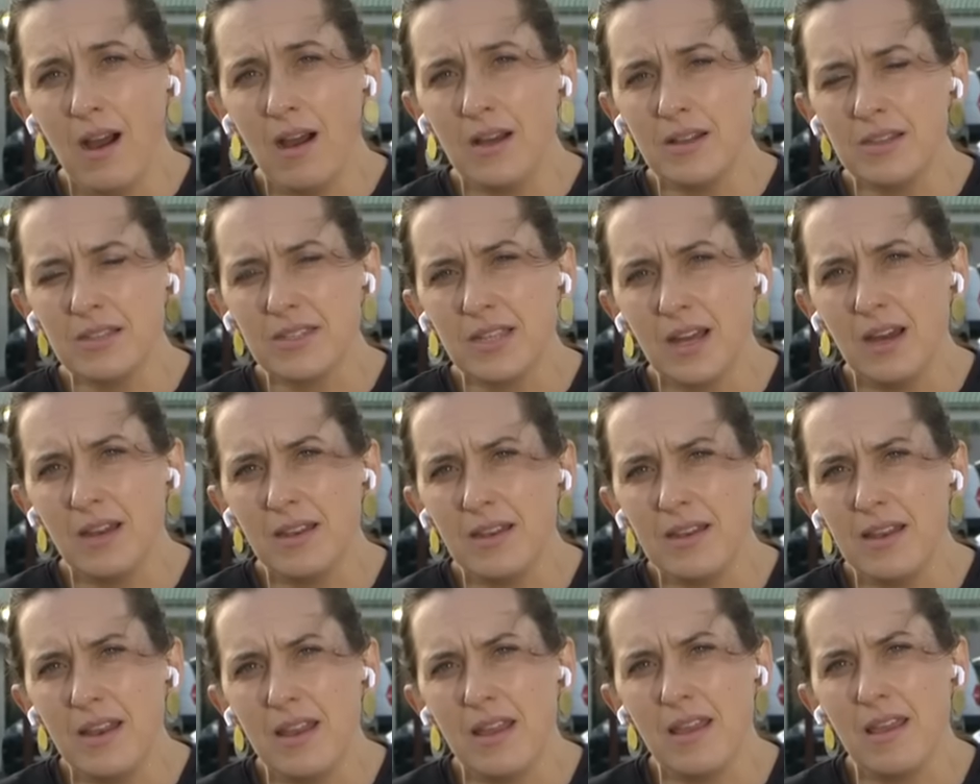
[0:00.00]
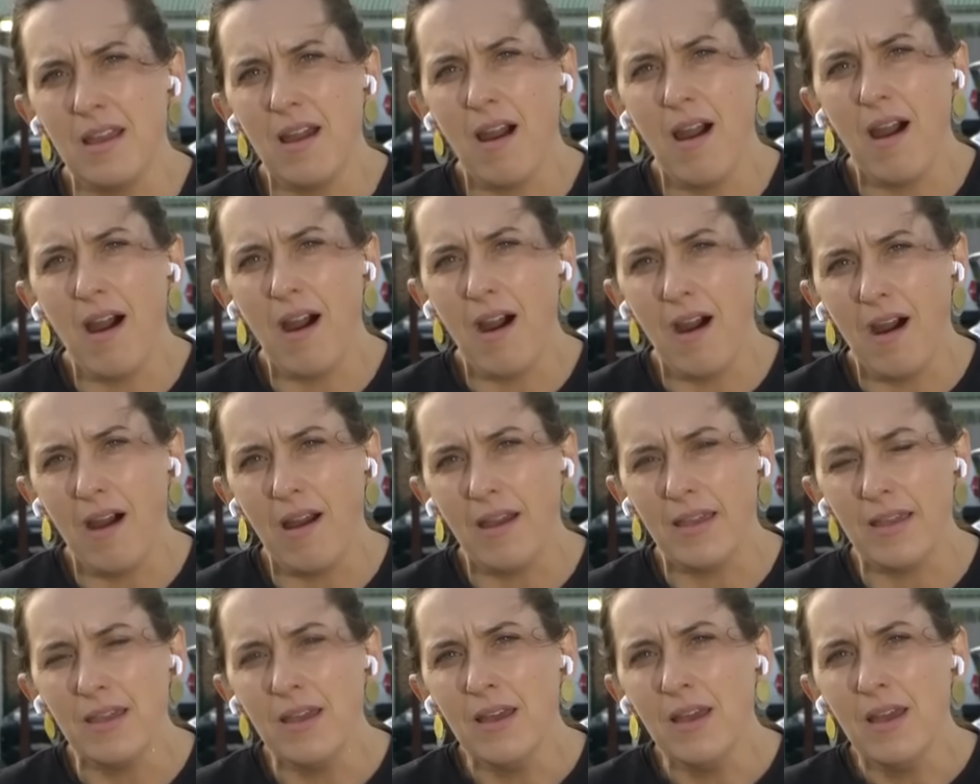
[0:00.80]
uh, are certainly
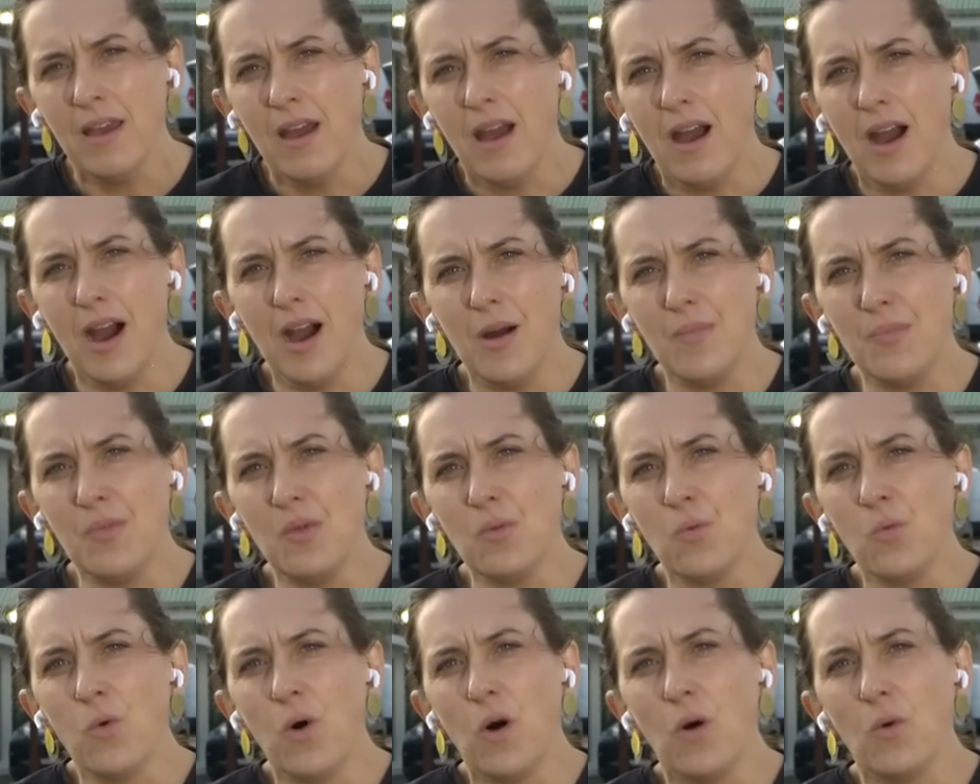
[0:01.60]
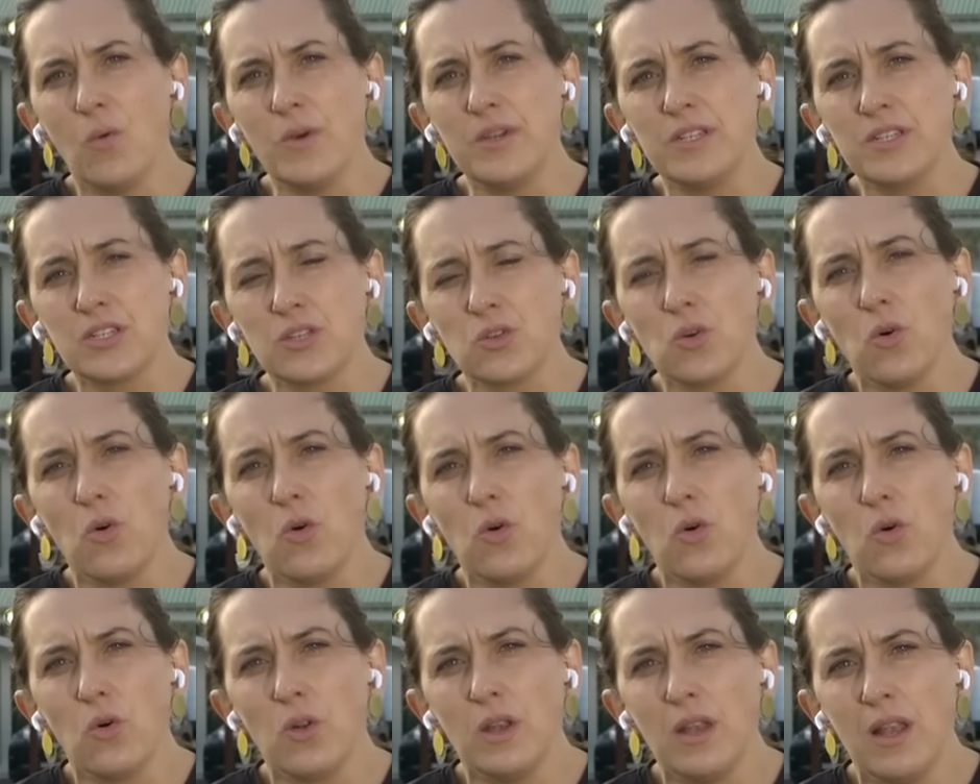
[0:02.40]
high. Um, what we
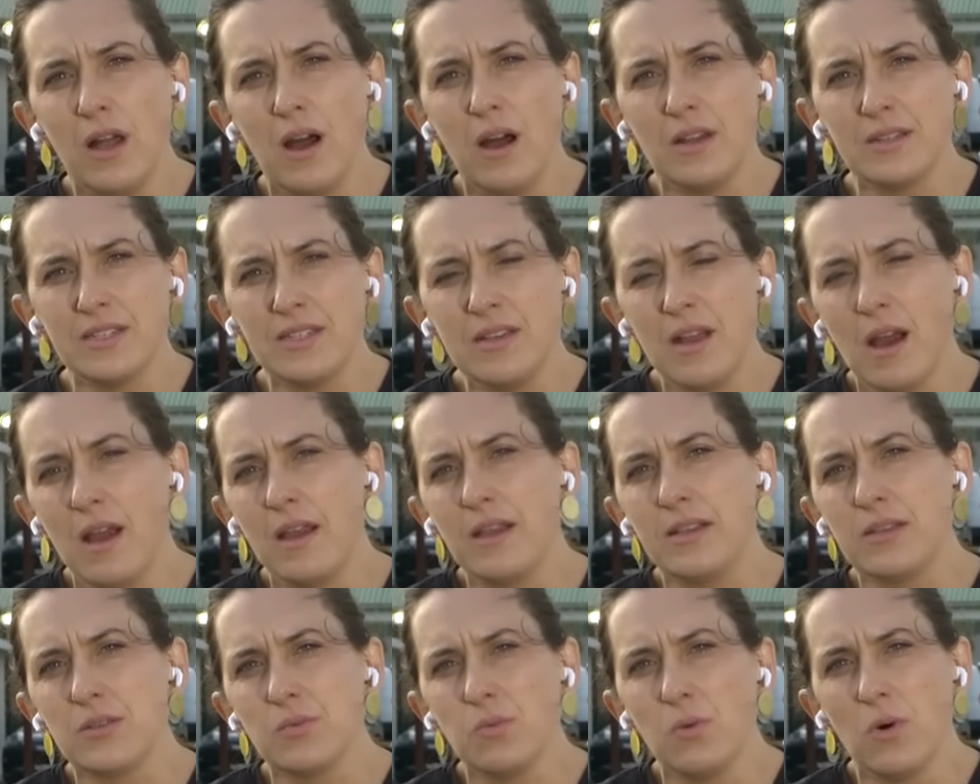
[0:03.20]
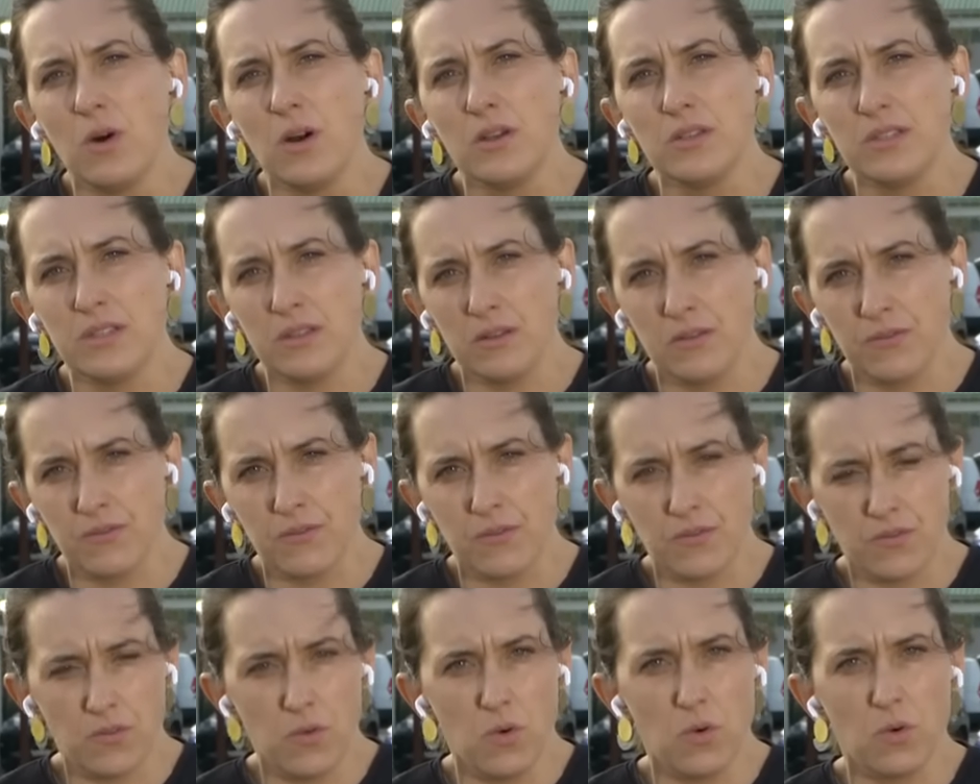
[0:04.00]
saw last night was
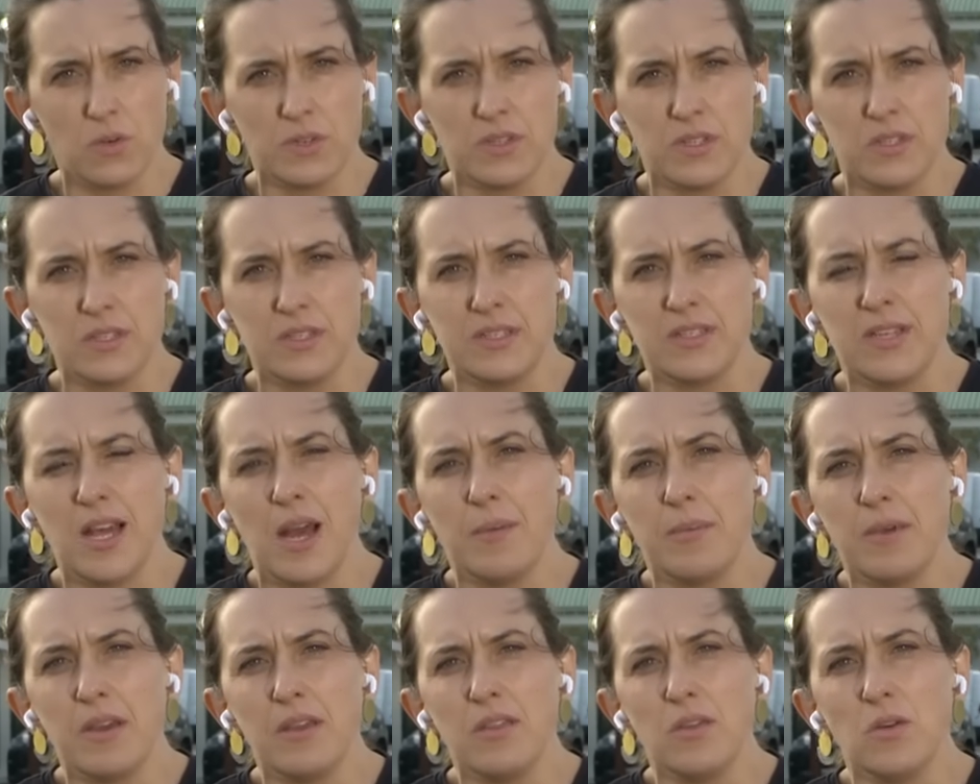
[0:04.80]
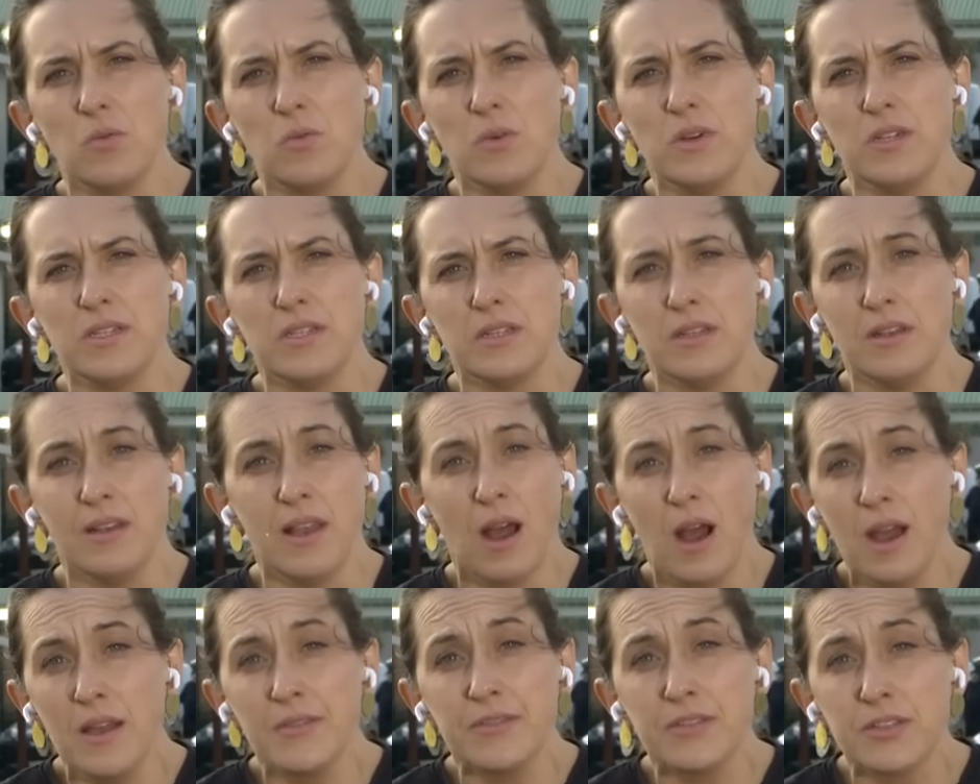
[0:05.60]
course, the stabbing that was
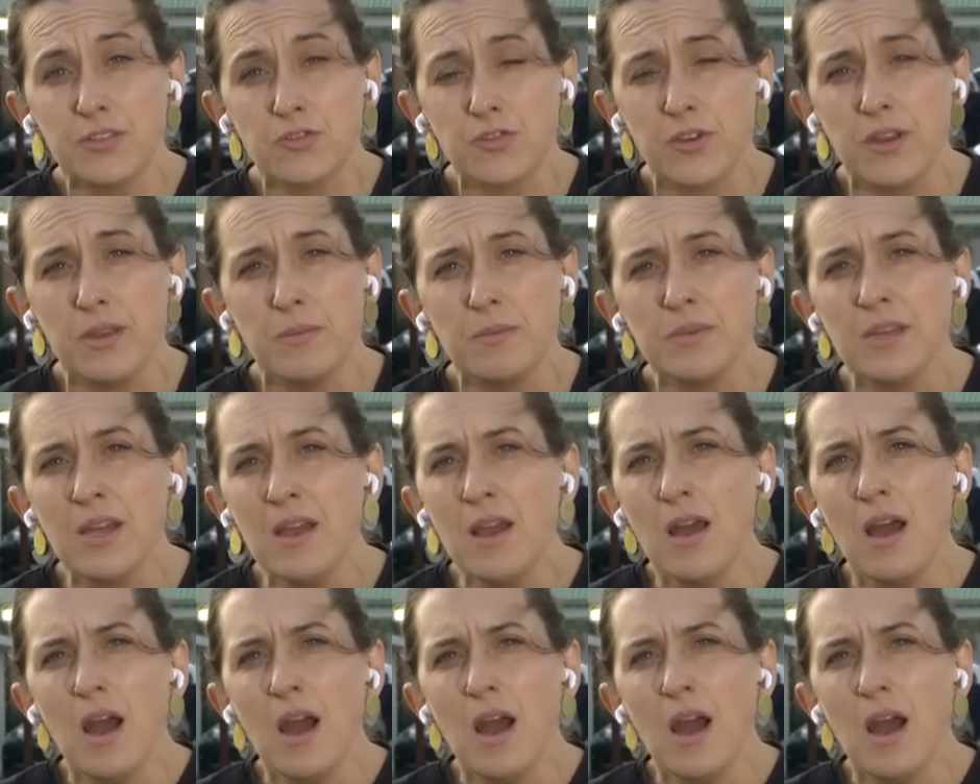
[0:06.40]
live streamed.